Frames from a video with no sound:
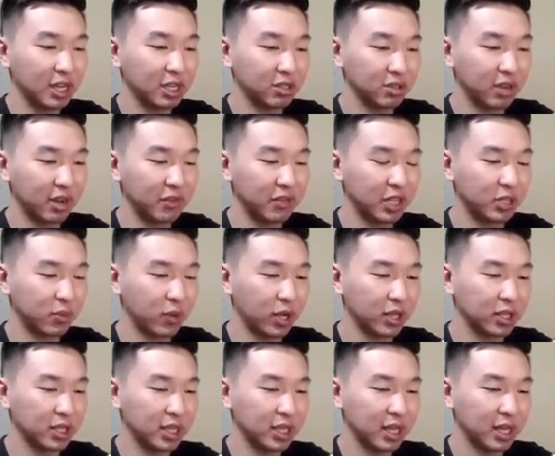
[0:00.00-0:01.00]
Love these
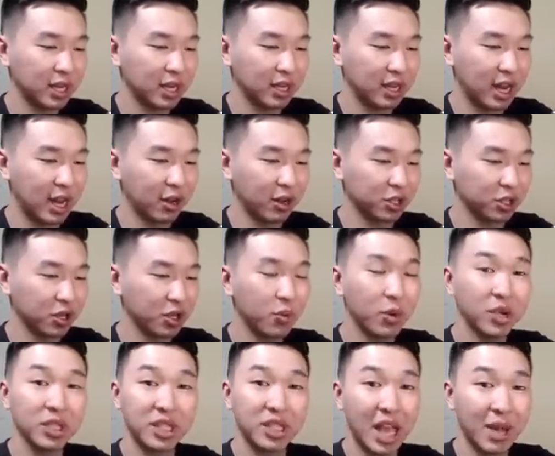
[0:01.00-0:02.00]
ones. Now I'll show you
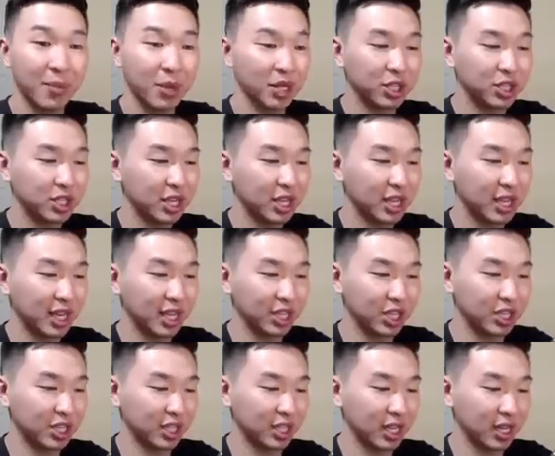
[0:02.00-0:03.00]
where it's damaged in
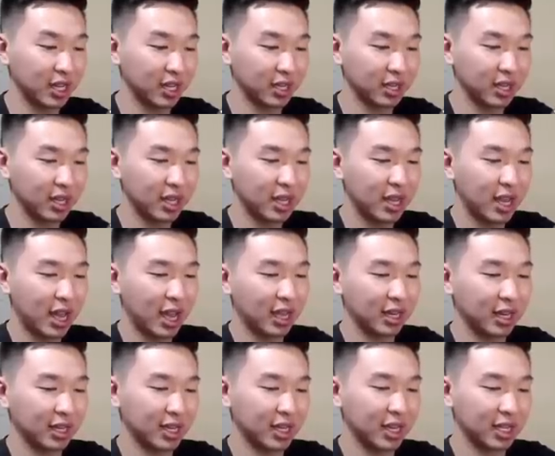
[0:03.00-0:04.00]
just a second
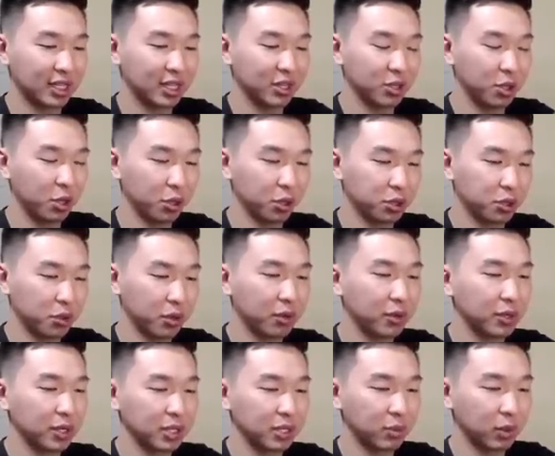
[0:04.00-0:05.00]
and kind of tell you the whole story with
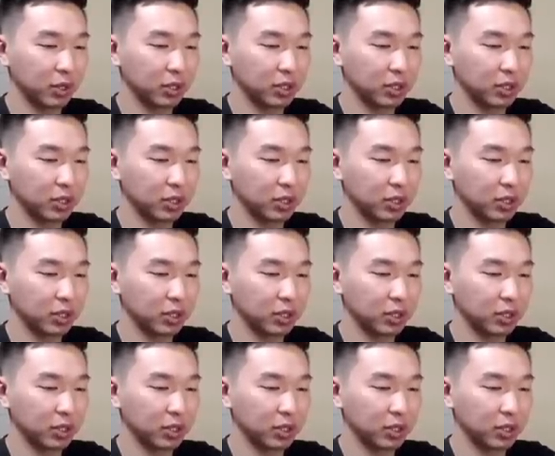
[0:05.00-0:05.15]
this one.